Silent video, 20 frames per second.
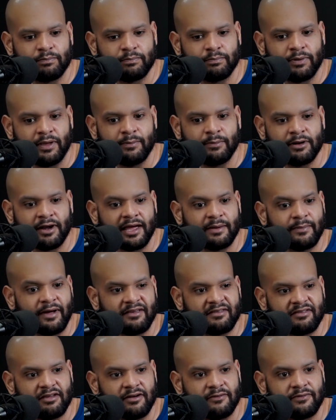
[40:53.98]
people like
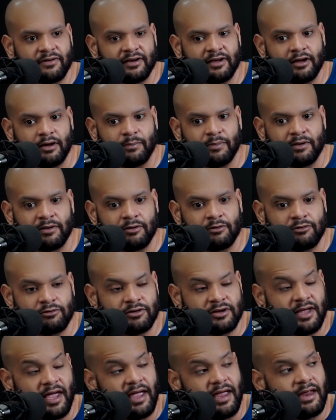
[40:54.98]
myself are helping
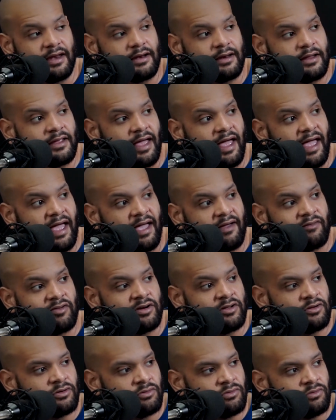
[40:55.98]
create
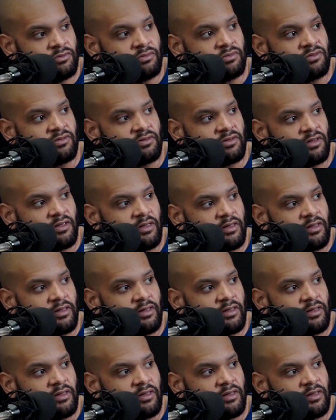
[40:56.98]
avenues,